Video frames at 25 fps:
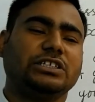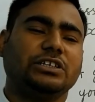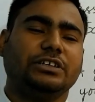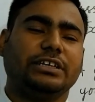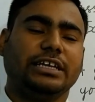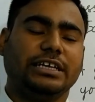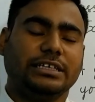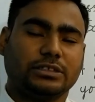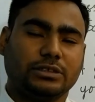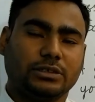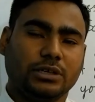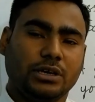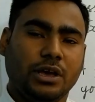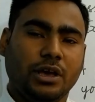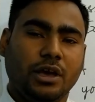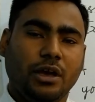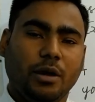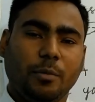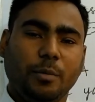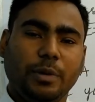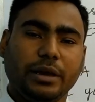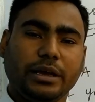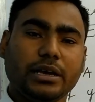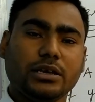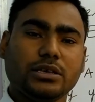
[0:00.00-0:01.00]
sentence.
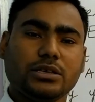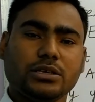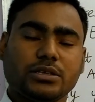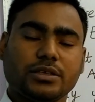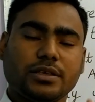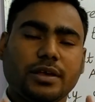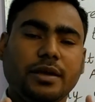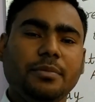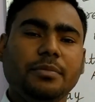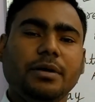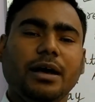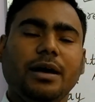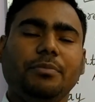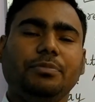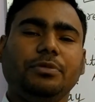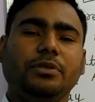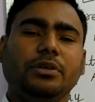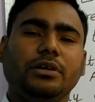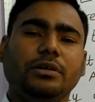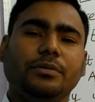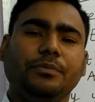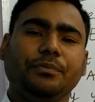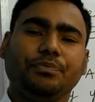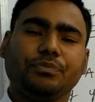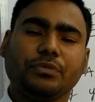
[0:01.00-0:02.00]
Because some of
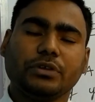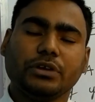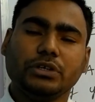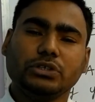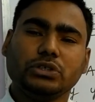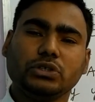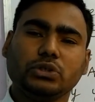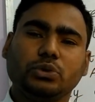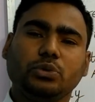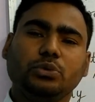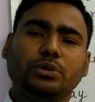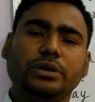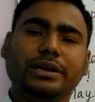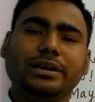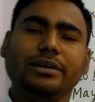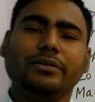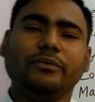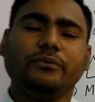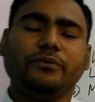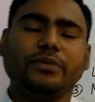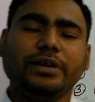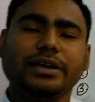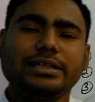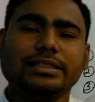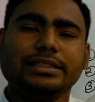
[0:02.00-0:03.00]
the
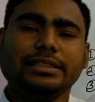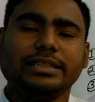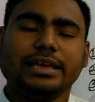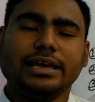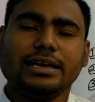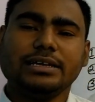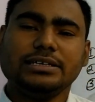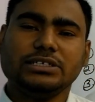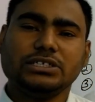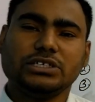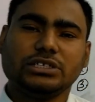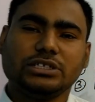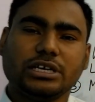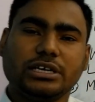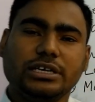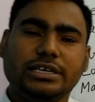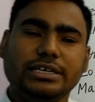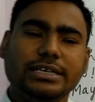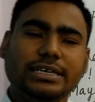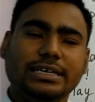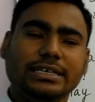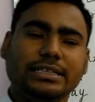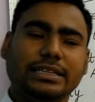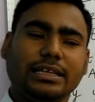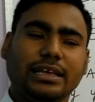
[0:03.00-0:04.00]
students, when they are
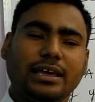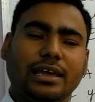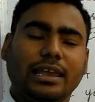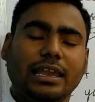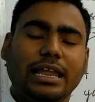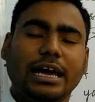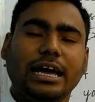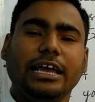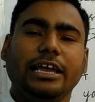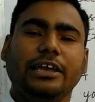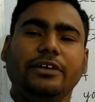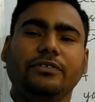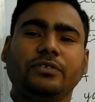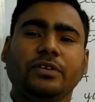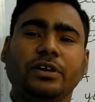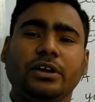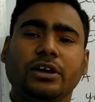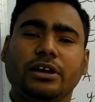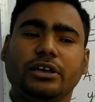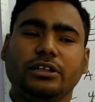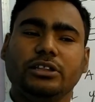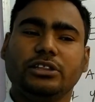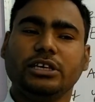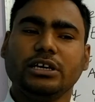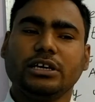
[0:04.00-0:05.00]
studying in their life,
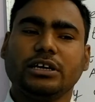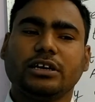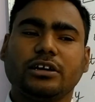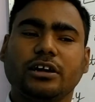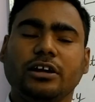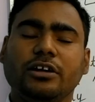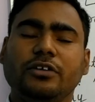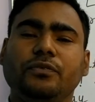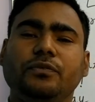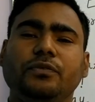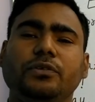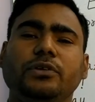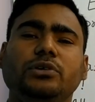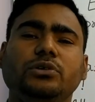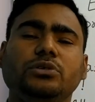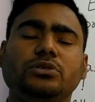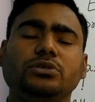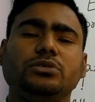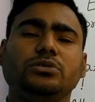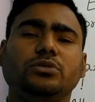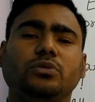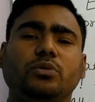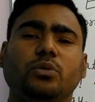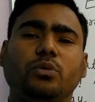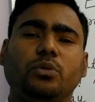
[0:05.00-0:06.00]
they
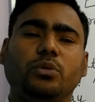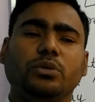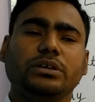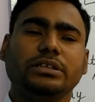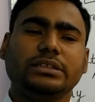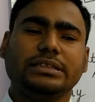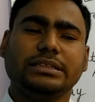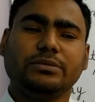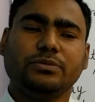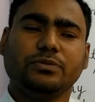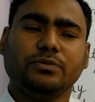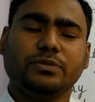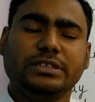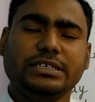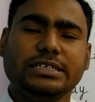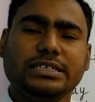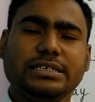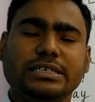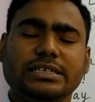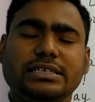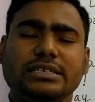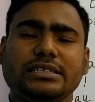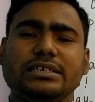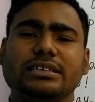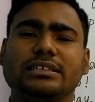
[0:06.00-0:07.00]
confuse
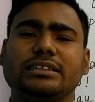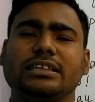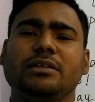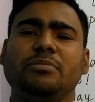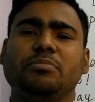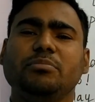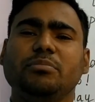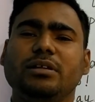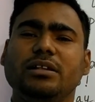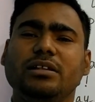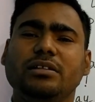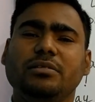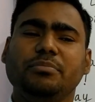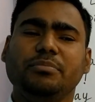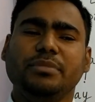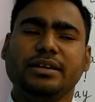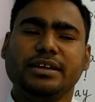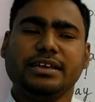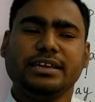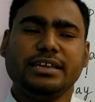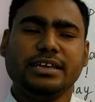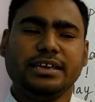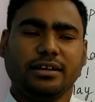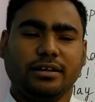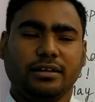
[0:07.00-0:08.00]
this is the symbol
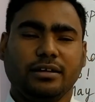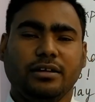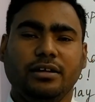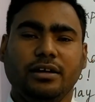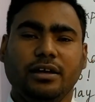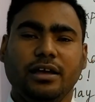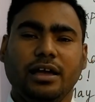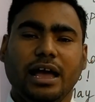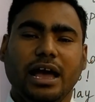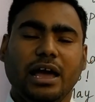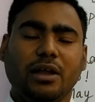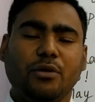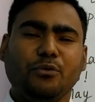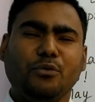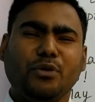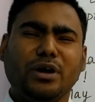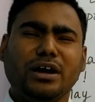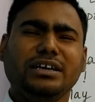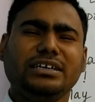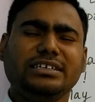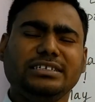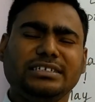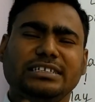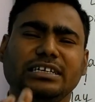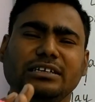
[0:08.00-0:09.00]
meaning and
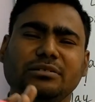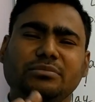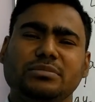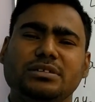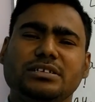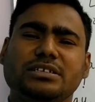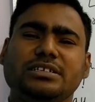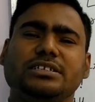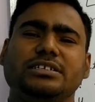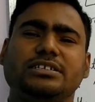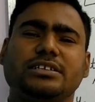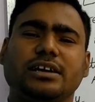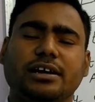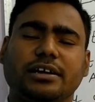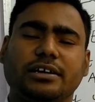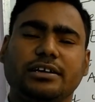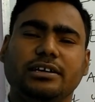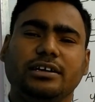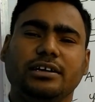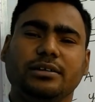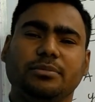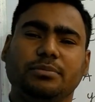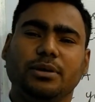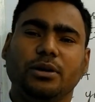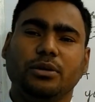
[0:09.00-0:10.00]
what is symbol is
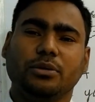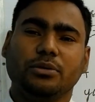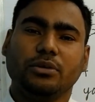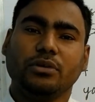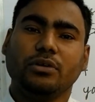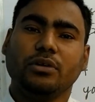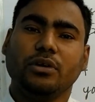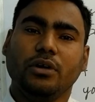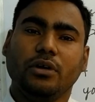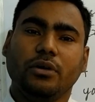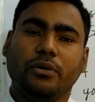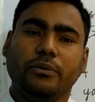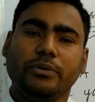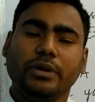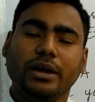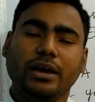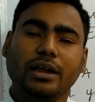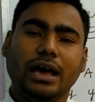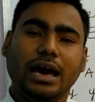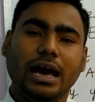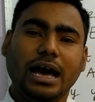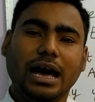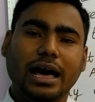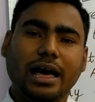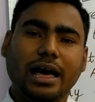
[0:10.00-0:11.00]
talking about. We are